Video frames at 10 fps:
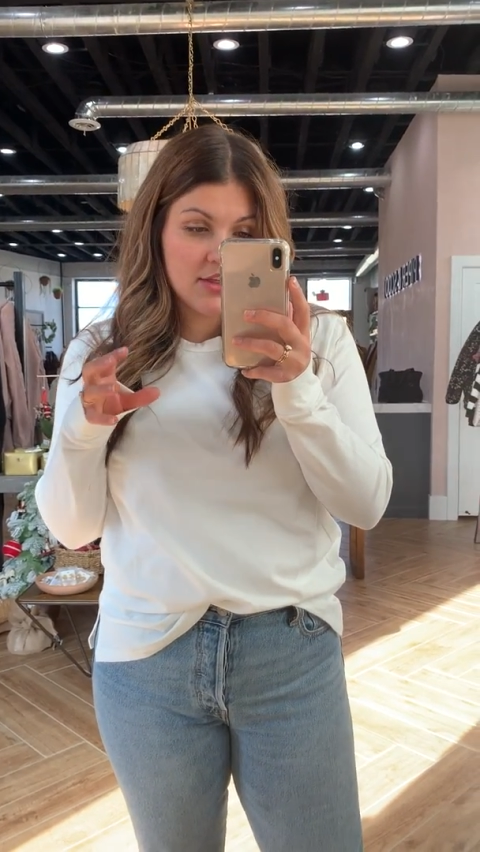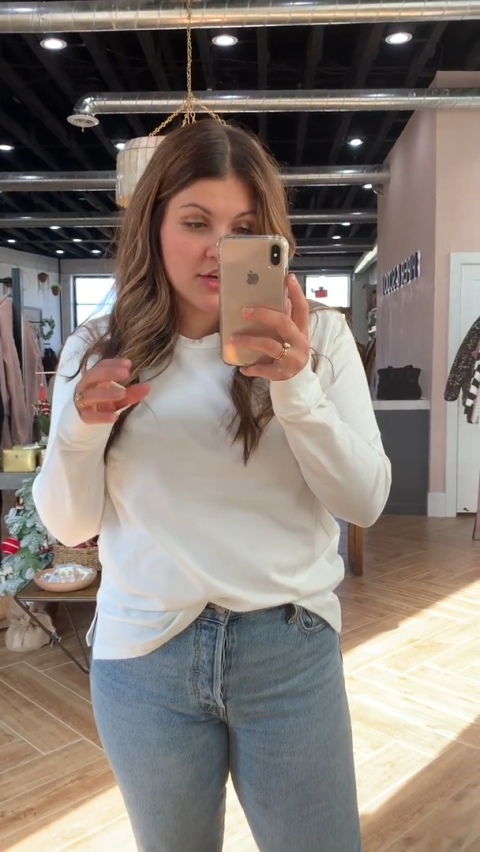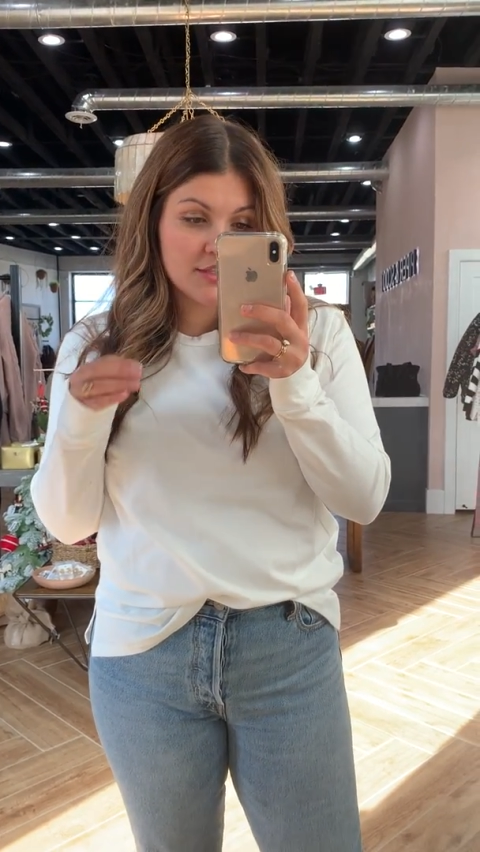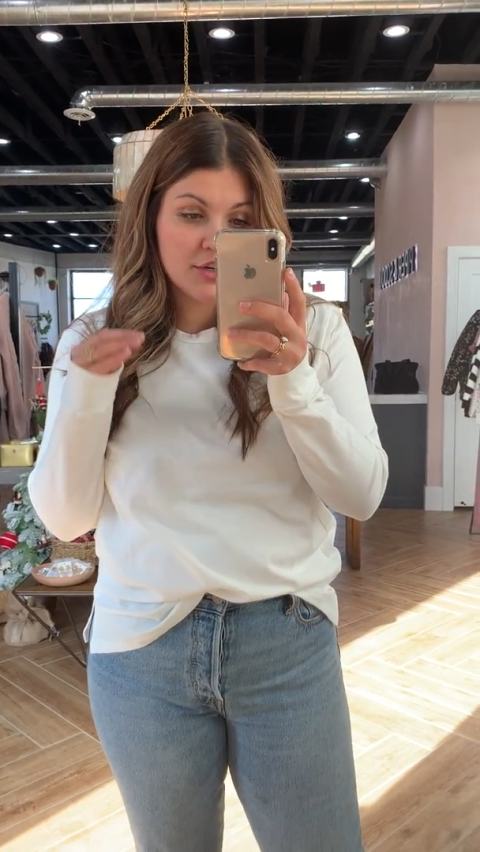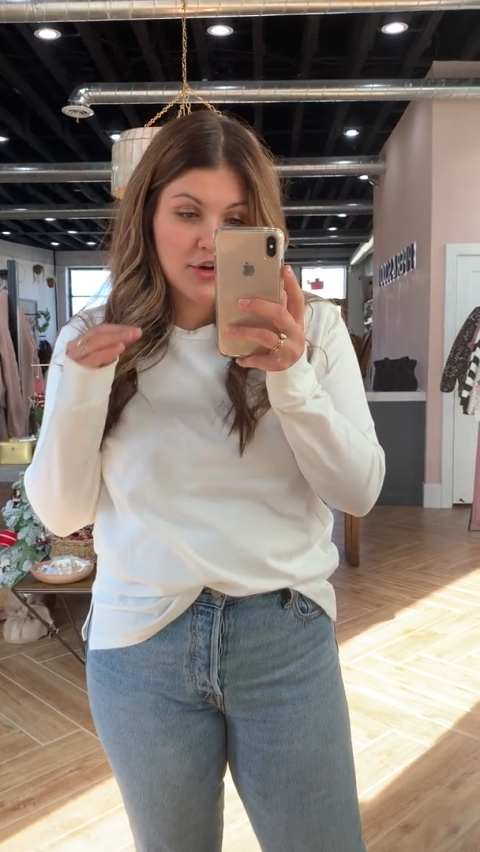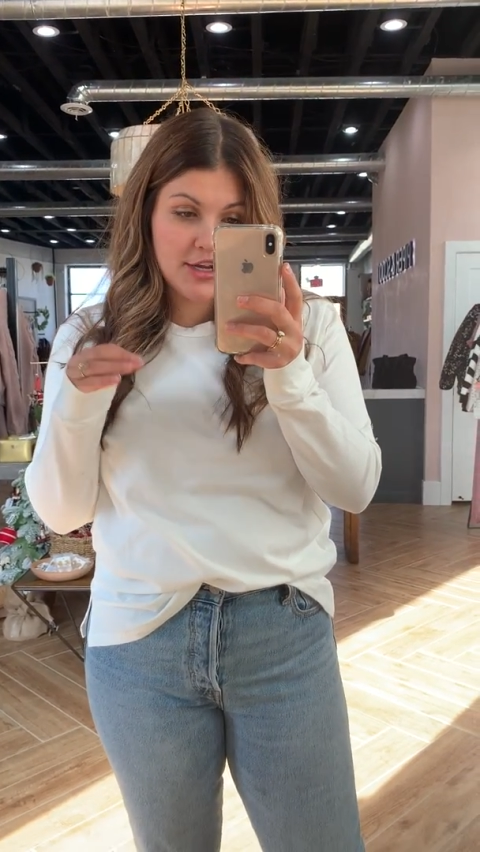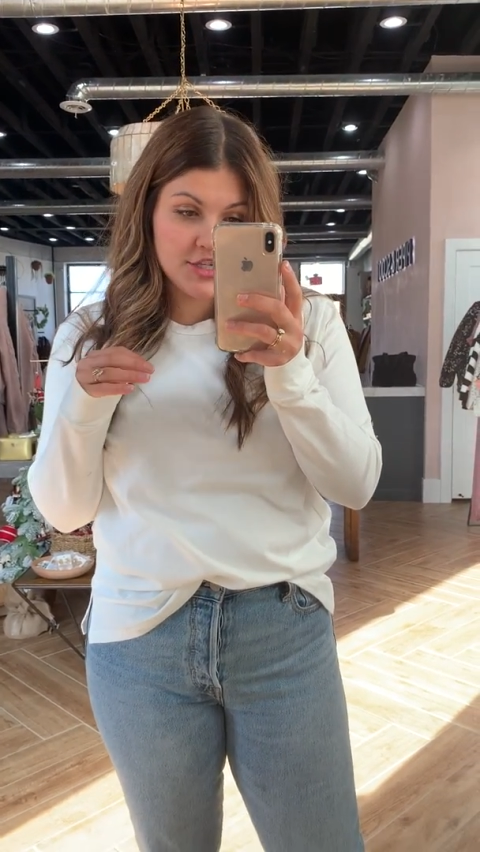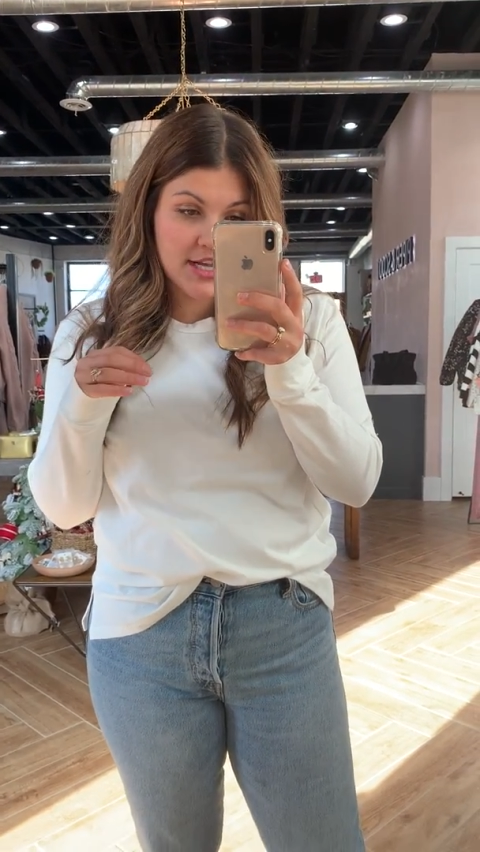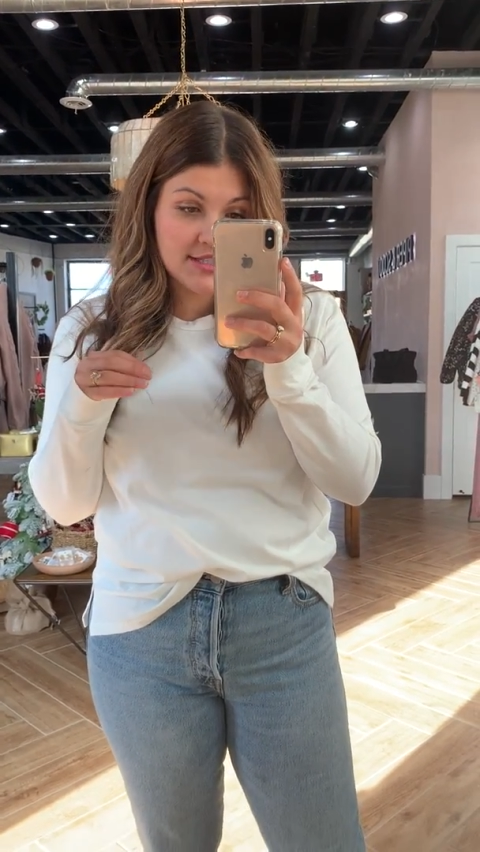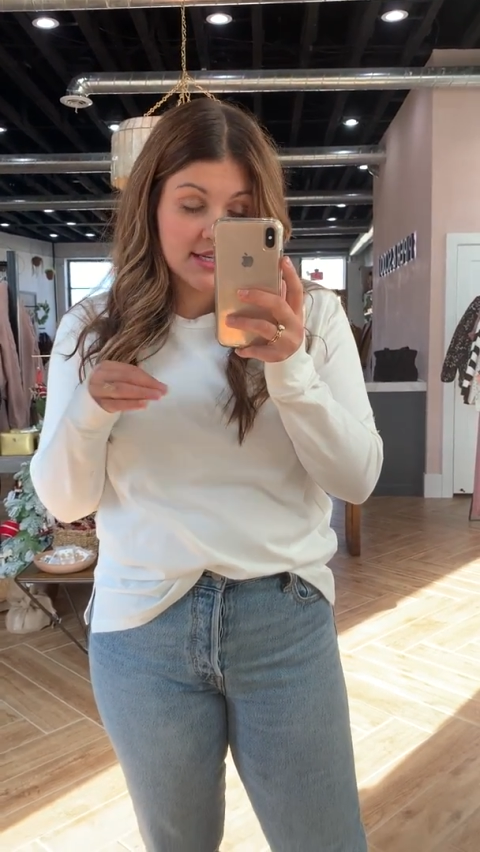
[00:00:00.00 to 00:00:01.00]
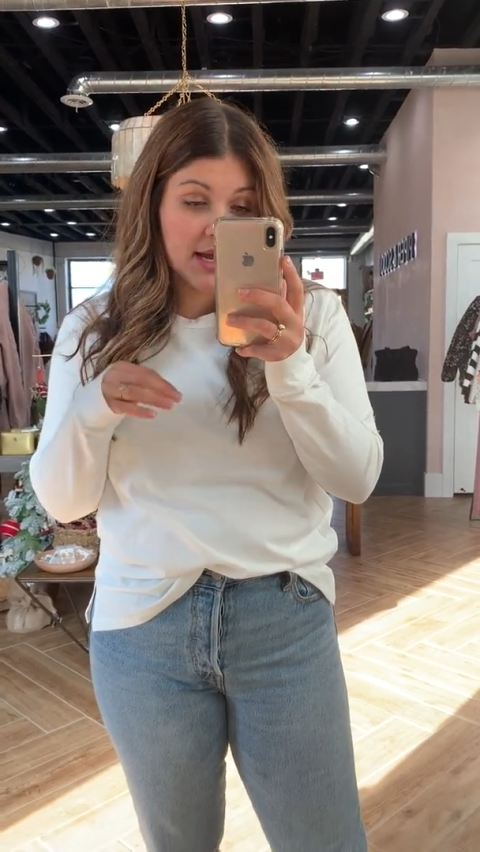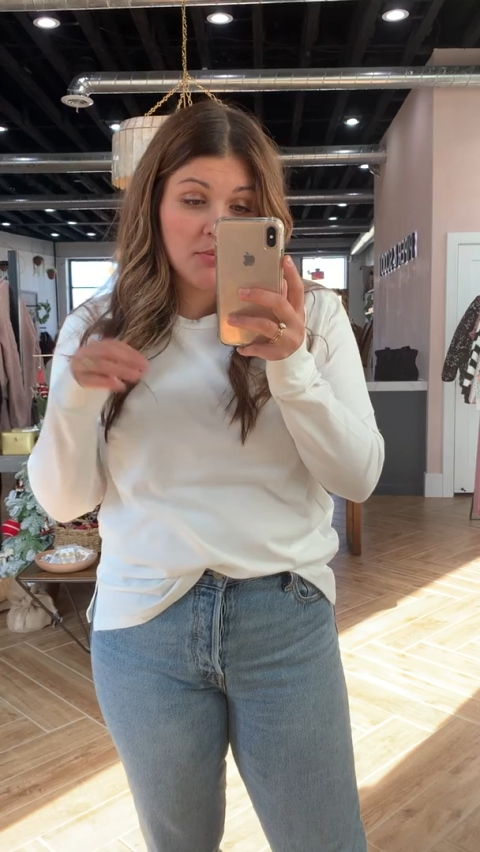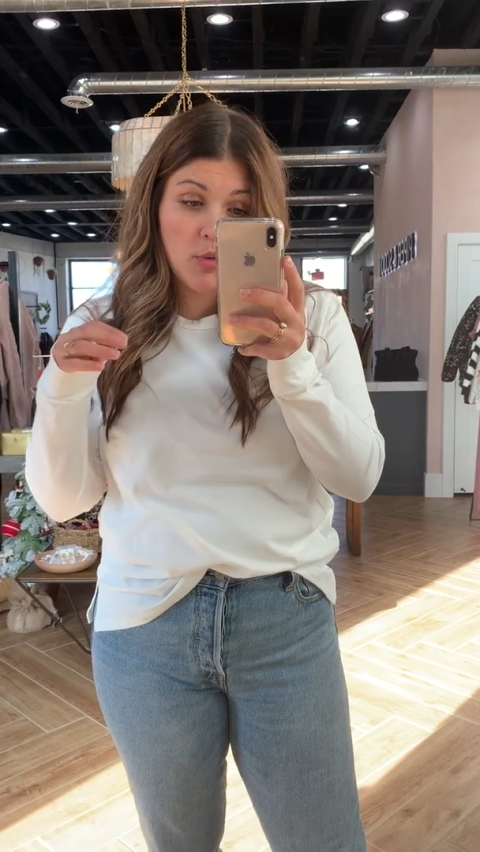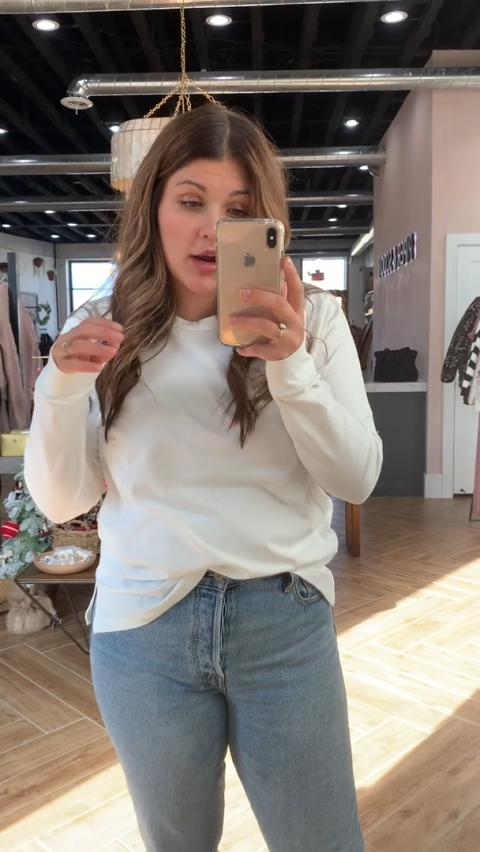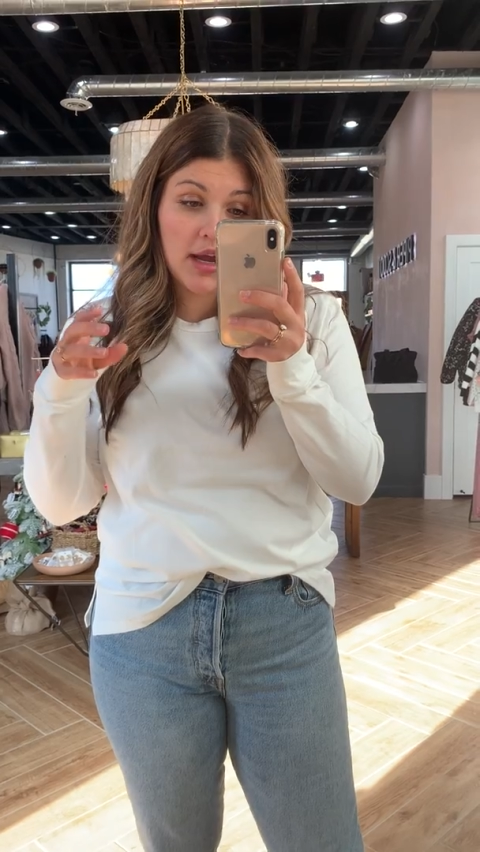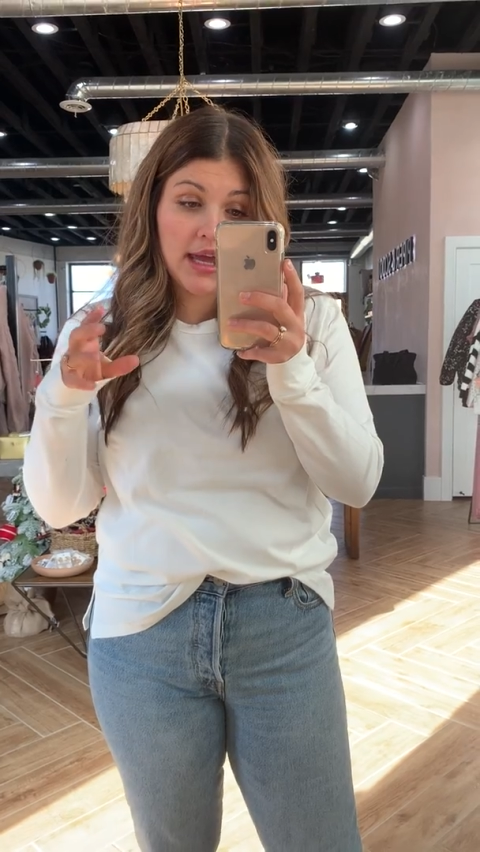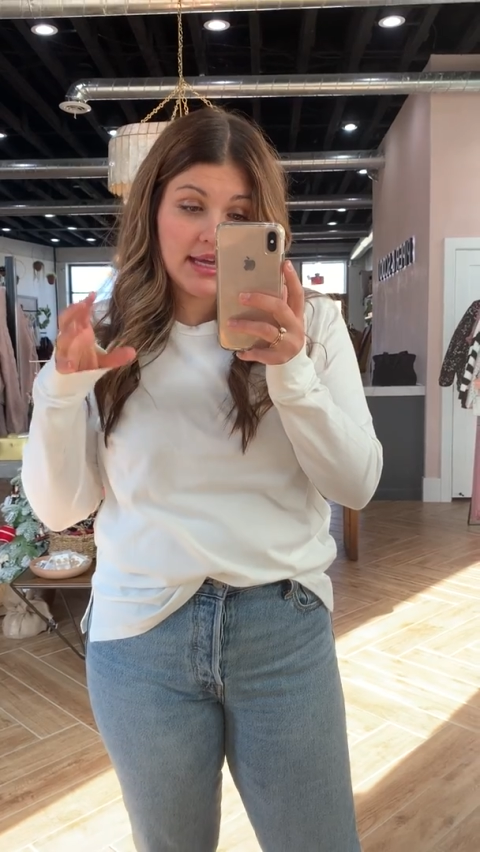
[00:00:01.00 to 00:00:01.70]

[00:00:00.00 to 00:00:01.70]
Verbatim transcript: there's a great chance that I'm wearing